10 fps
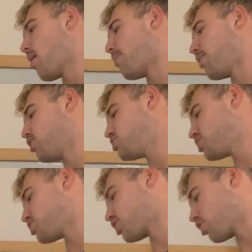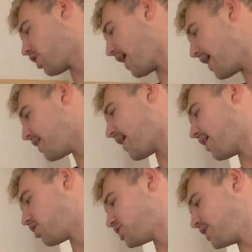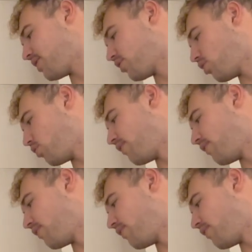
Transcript: Producers create energy through